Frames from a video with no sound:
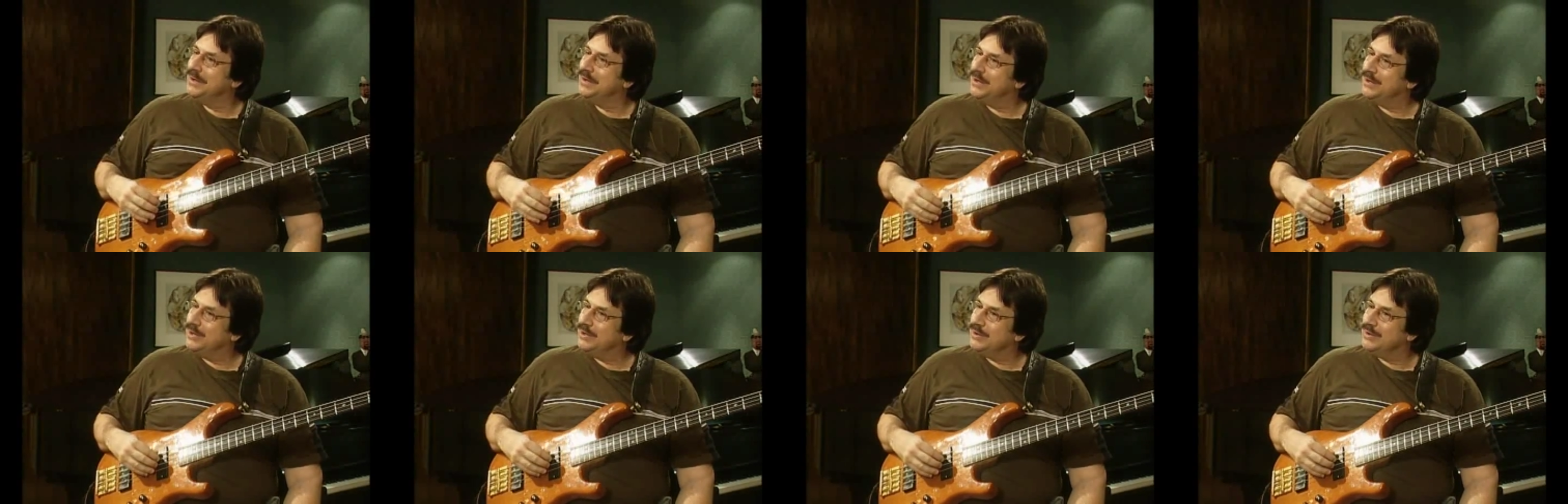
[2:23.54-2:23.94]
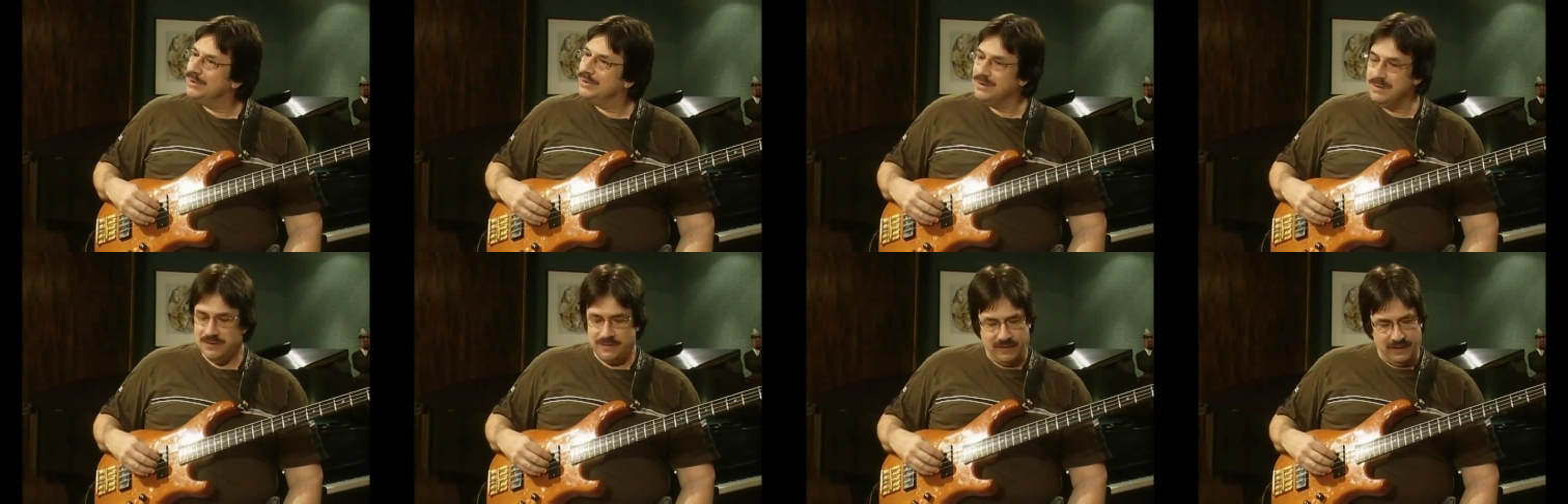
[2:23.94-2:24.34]
You know?
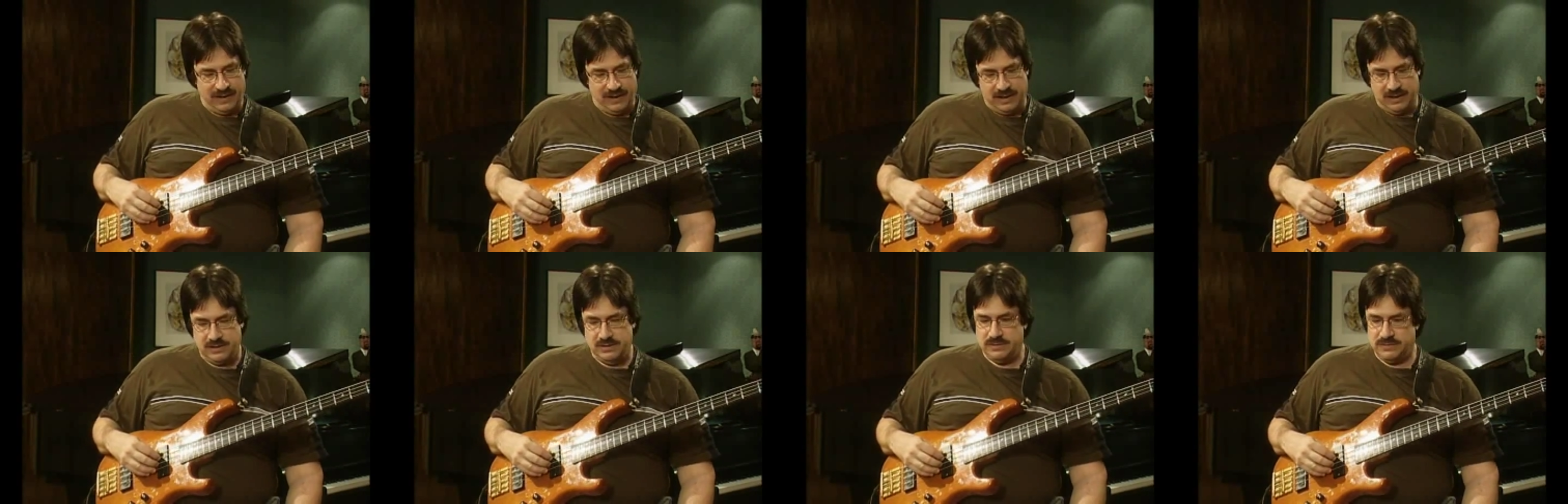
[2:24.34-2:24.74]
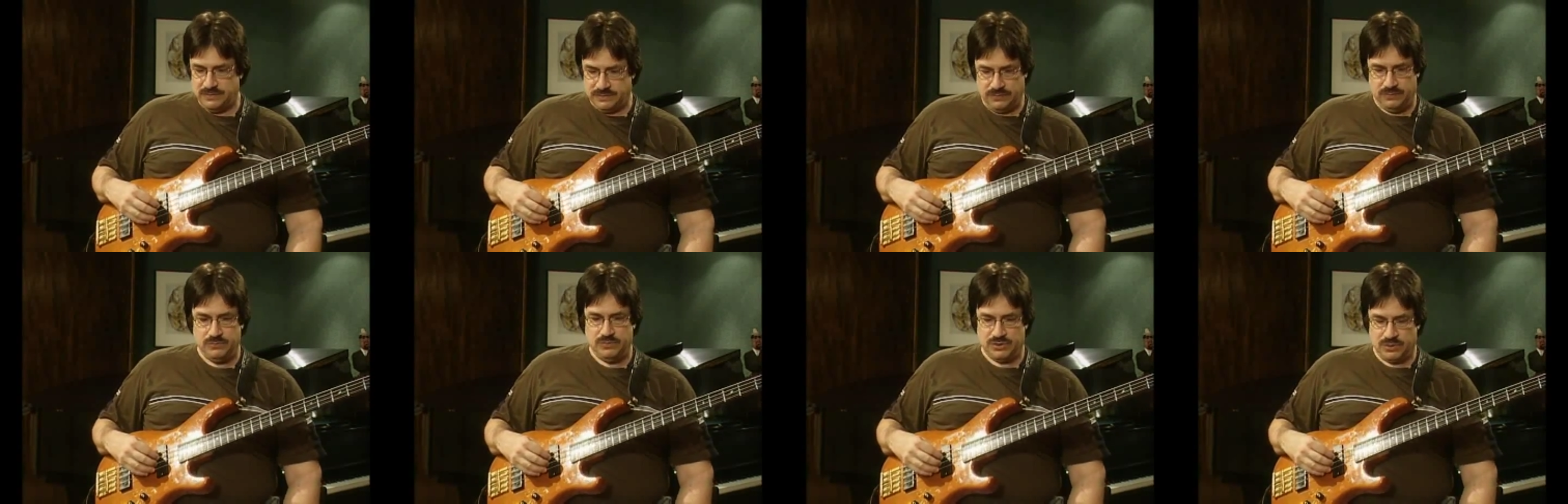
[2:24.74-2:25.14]
And
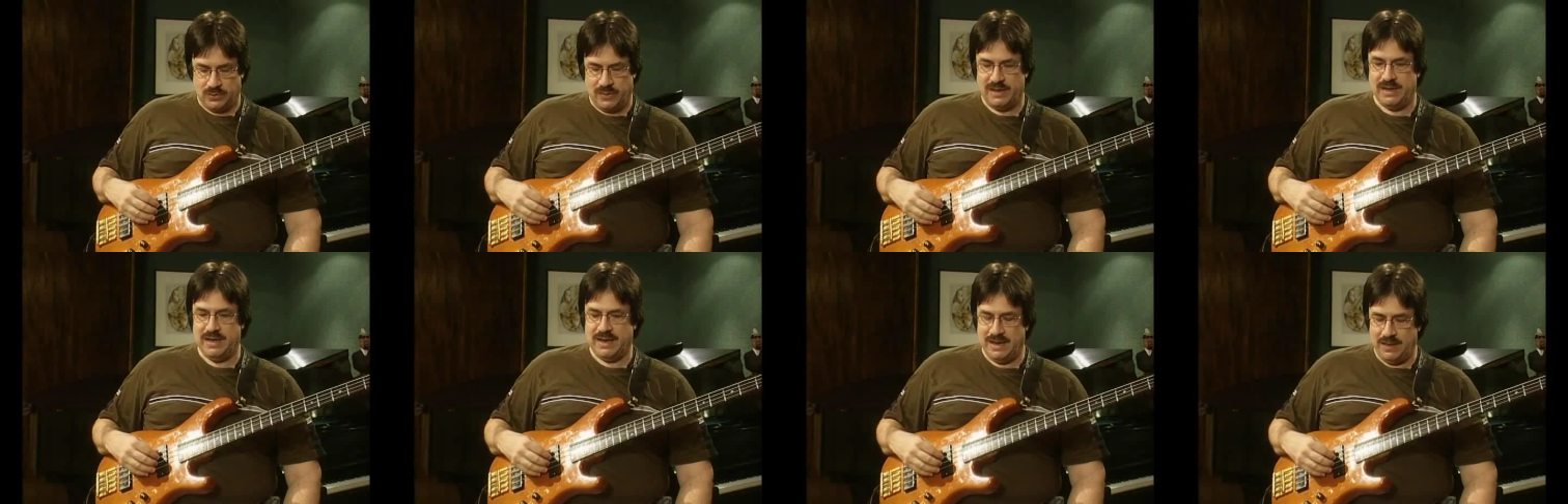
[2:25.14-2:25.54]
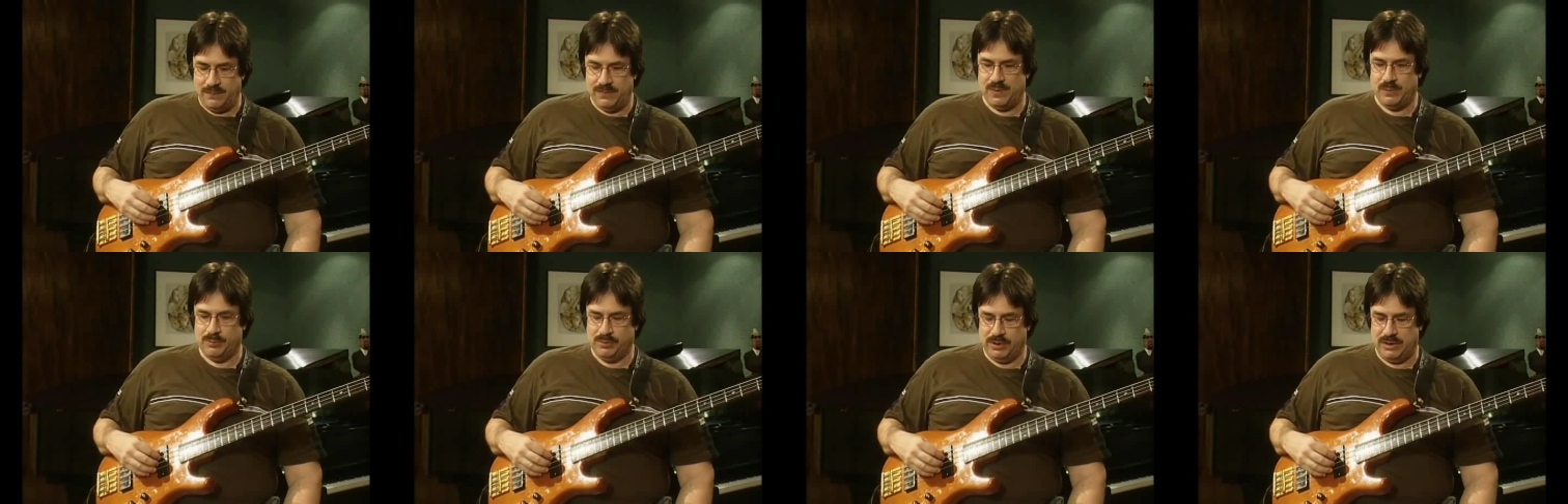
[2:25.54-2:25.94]
so I kept
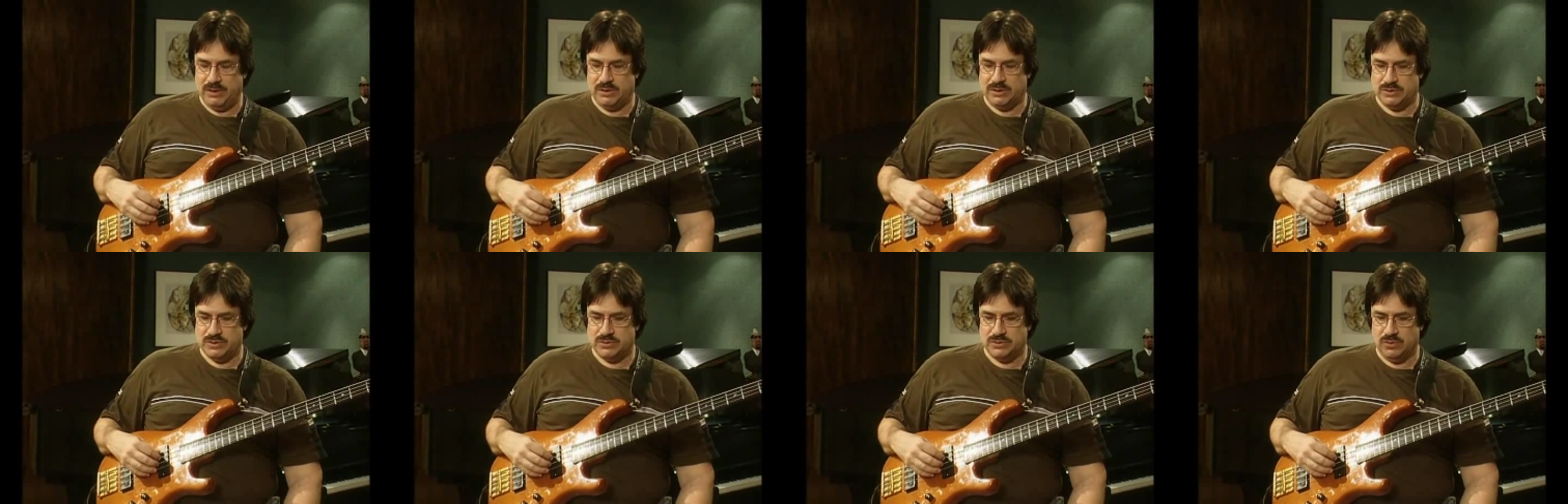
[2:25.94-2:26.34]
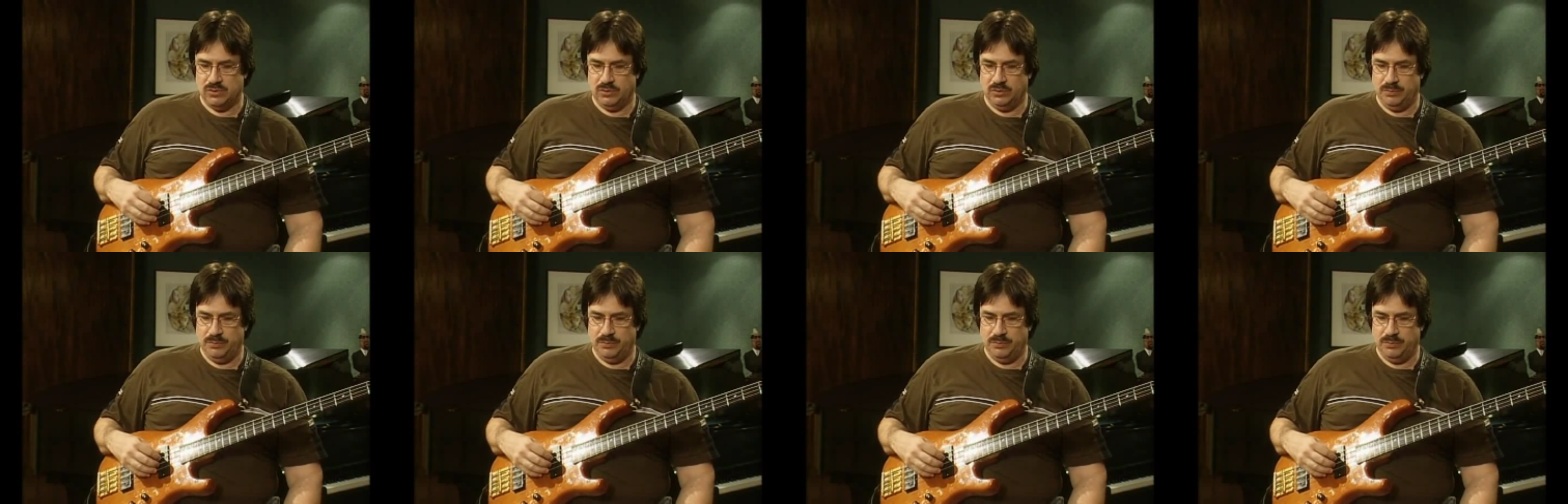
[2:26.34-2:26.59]
the Players School,